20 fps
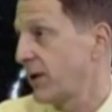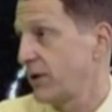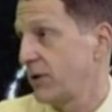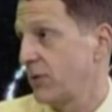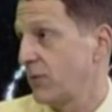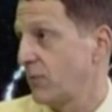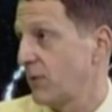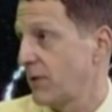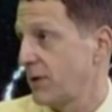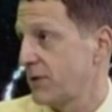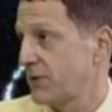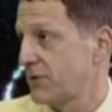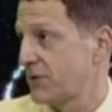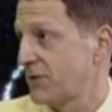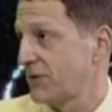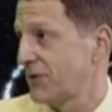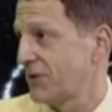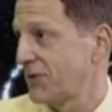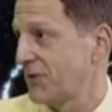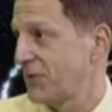You want
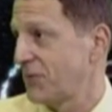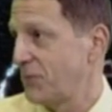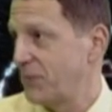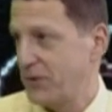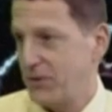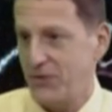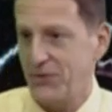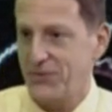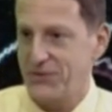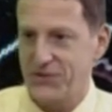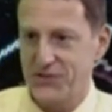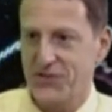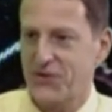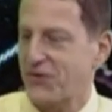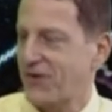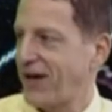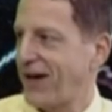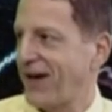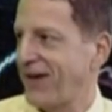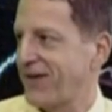to build
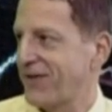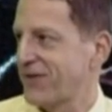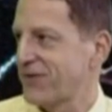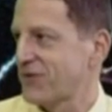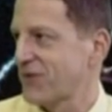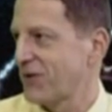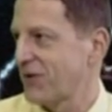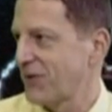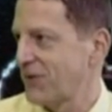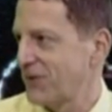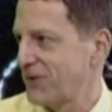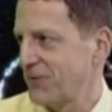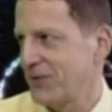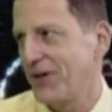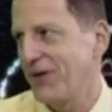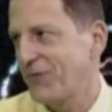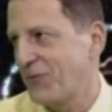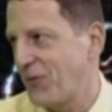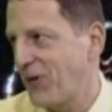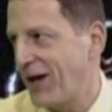strength, so you
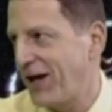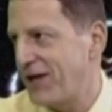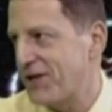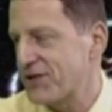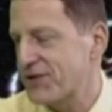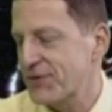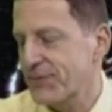lift weights.